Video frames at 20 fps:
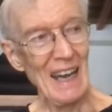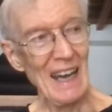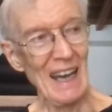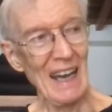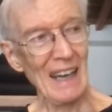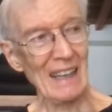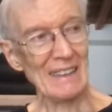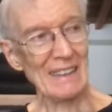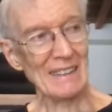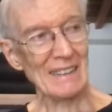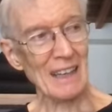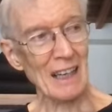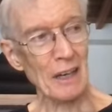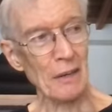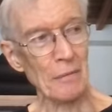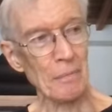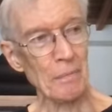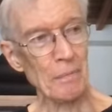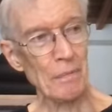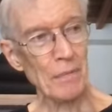And
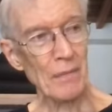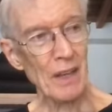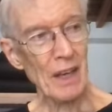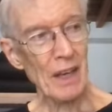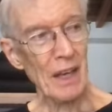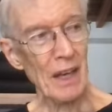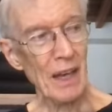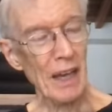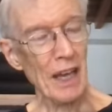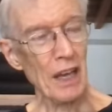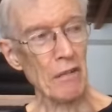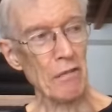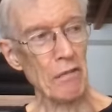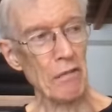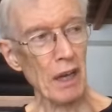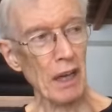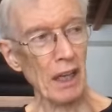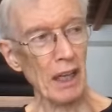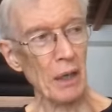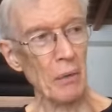um, he
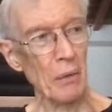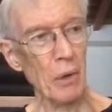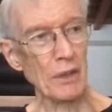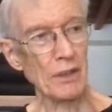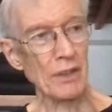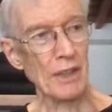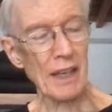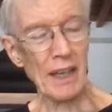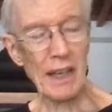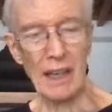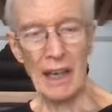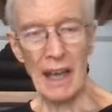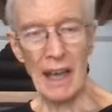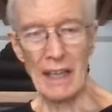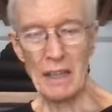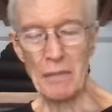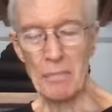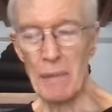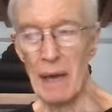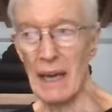really was an
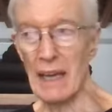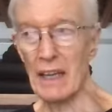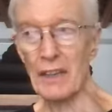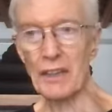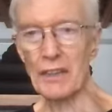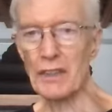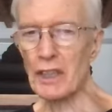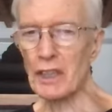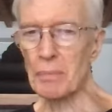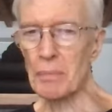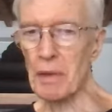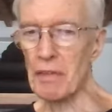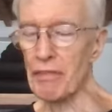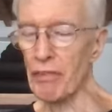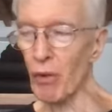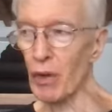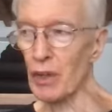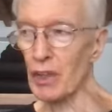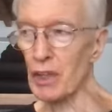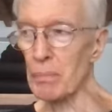enlightened man. This is
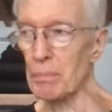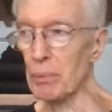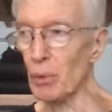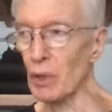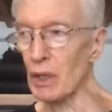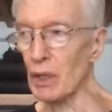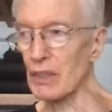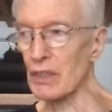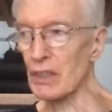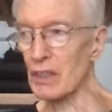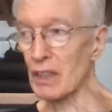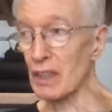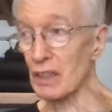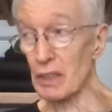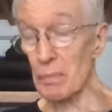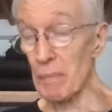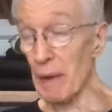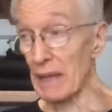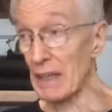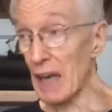before the Buddhists,
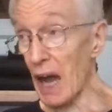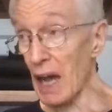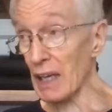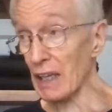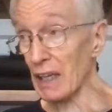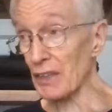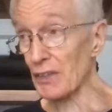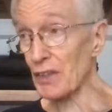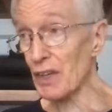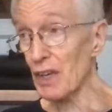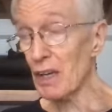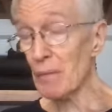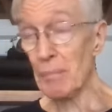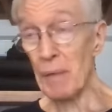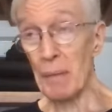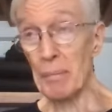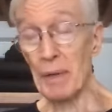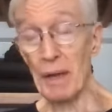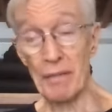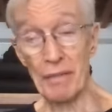to my knowledge,
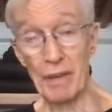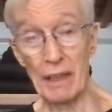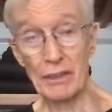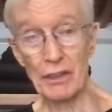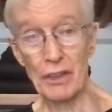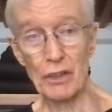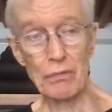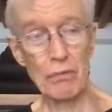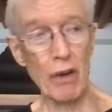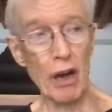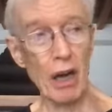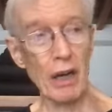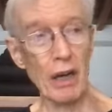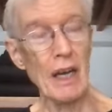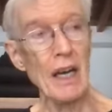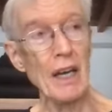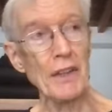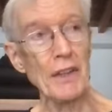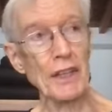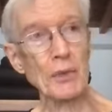maybe I've got this wrong.
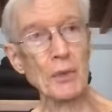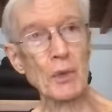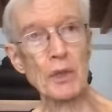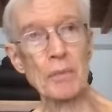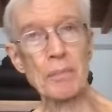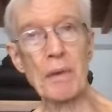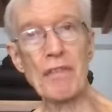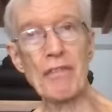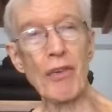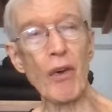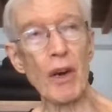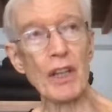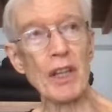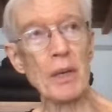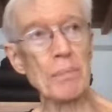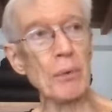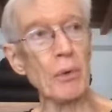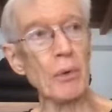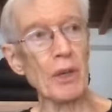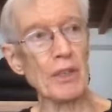This was before
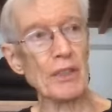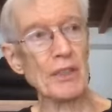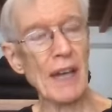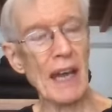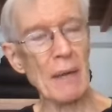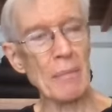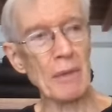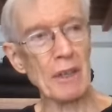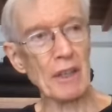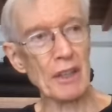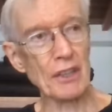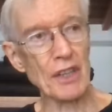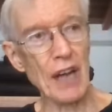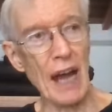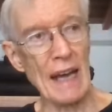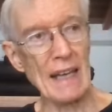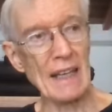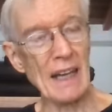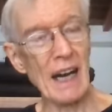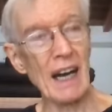the Buddhists came into
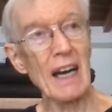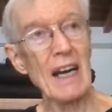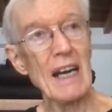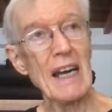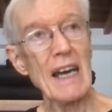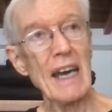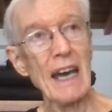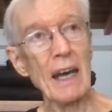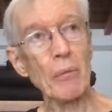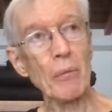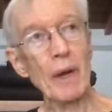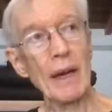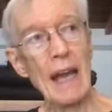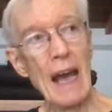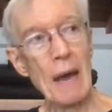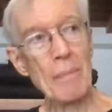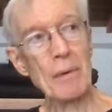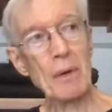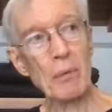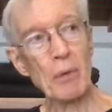China. And what
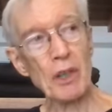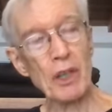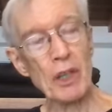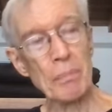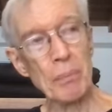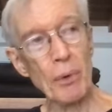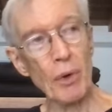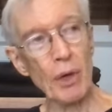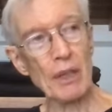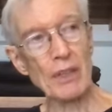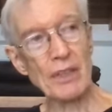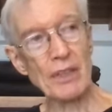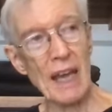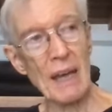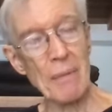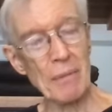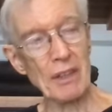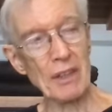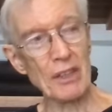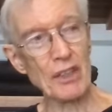happened when the Buddhists
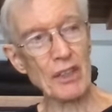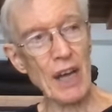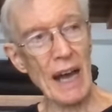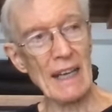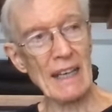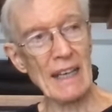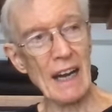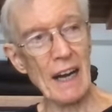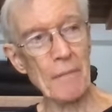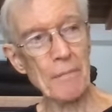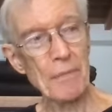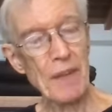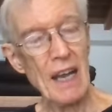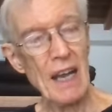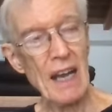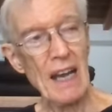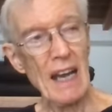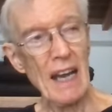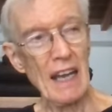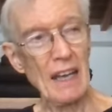came into China
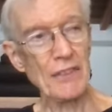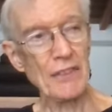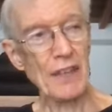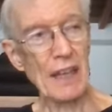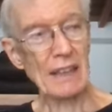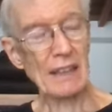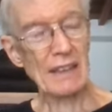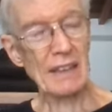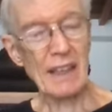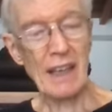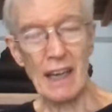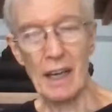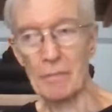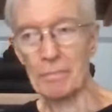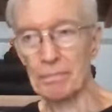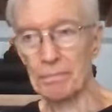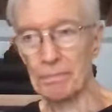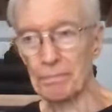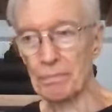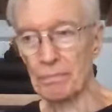is that
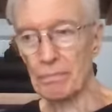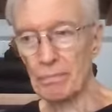um,